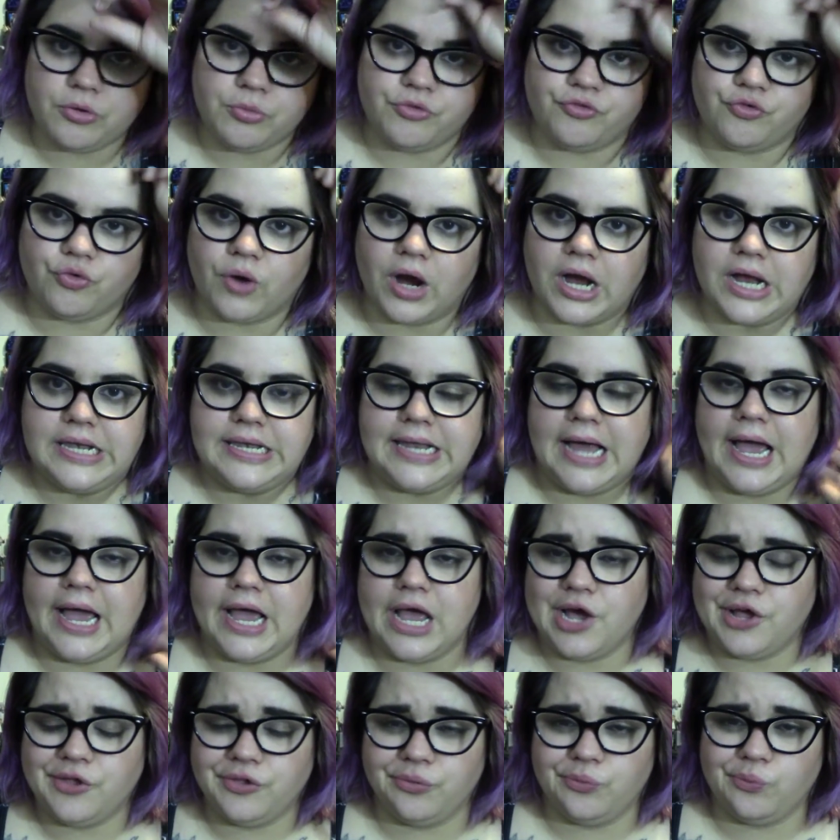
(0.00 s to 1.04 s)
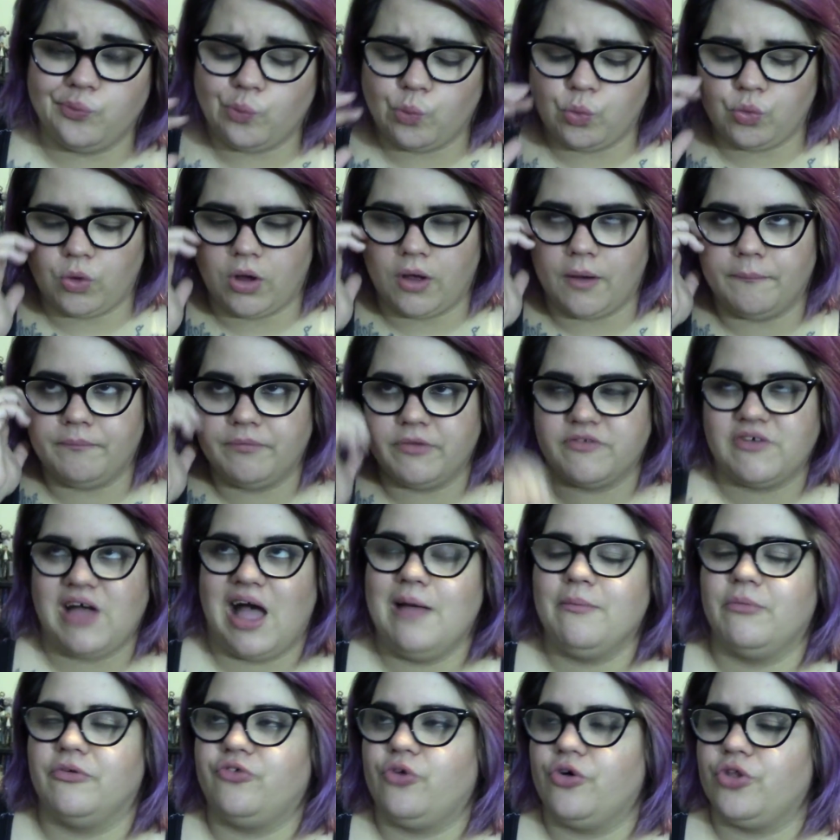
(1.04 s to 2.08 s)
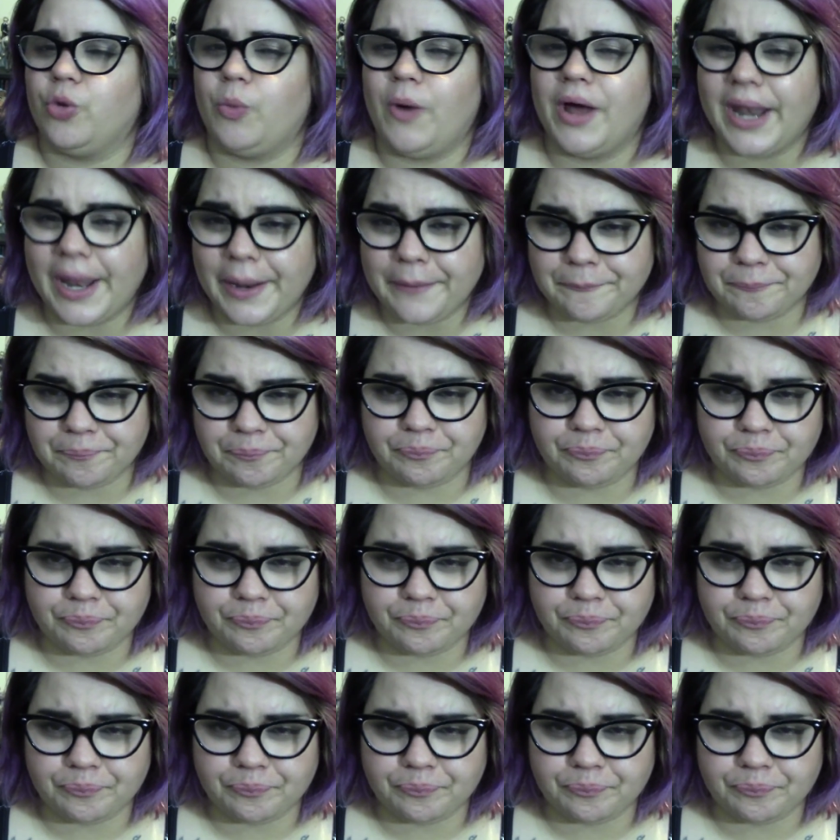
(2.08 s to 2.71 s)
before I dye it, well, the time before the wedding.